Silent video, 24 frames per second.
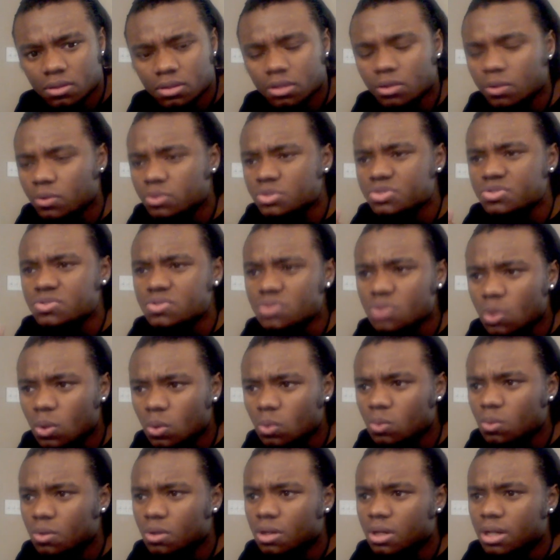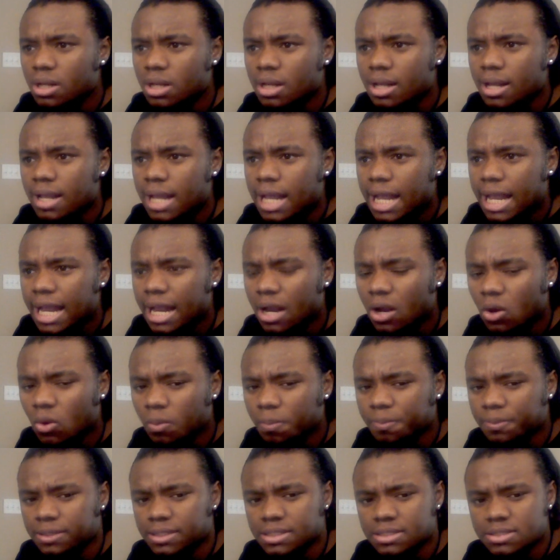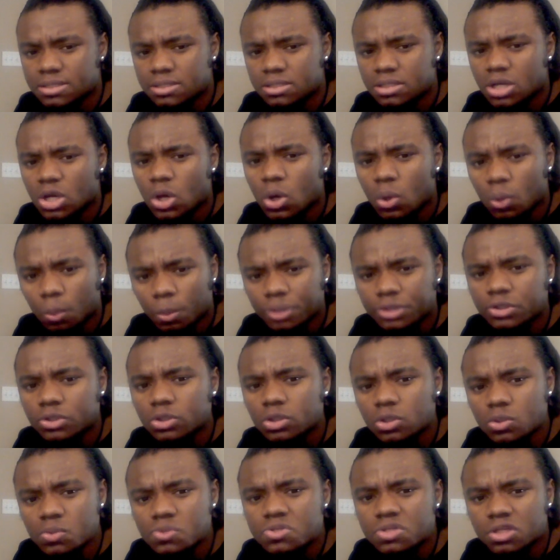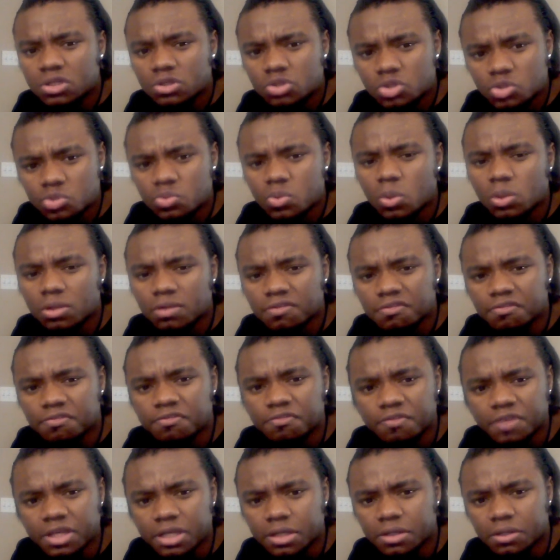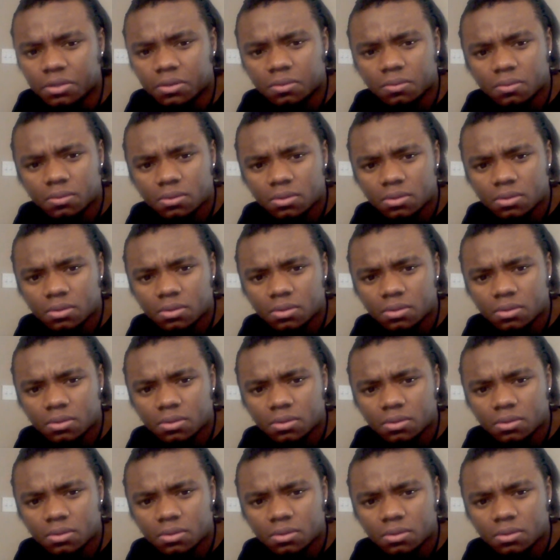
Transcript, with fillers: You are so helpless when you lose control of the vehicle.